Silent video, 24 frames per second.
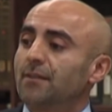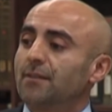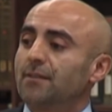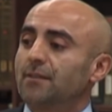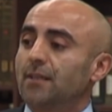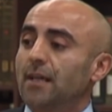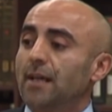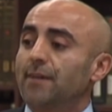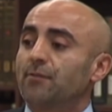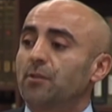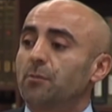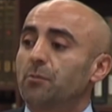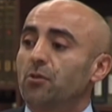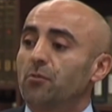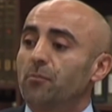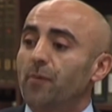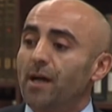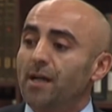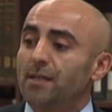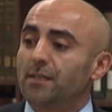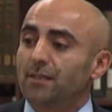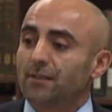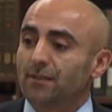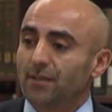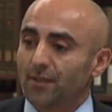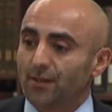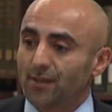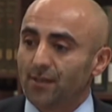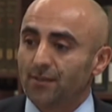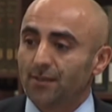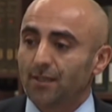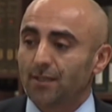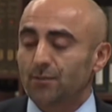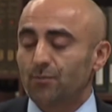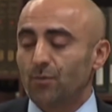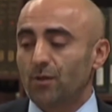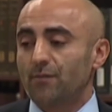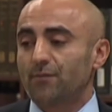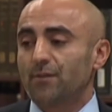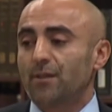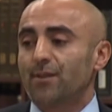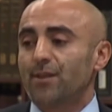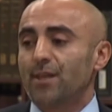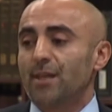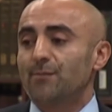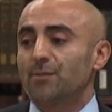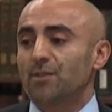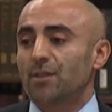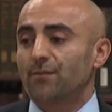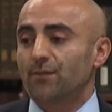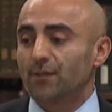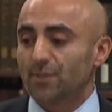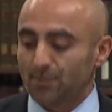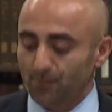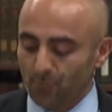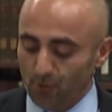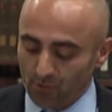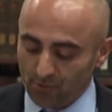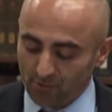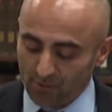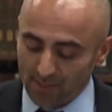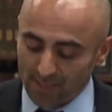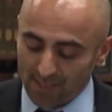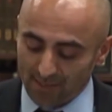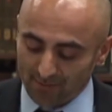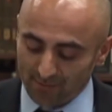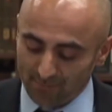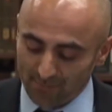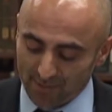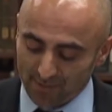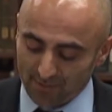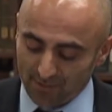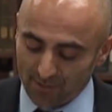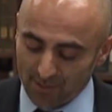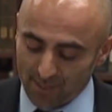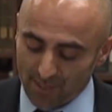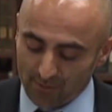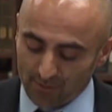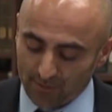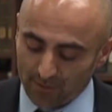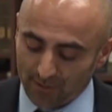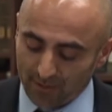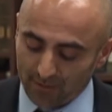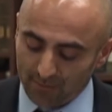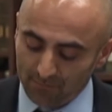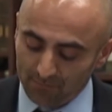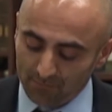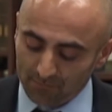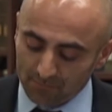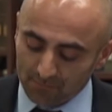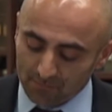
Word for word: They have to be reminded, and I think that's one of the themes of this book, to get the message out there.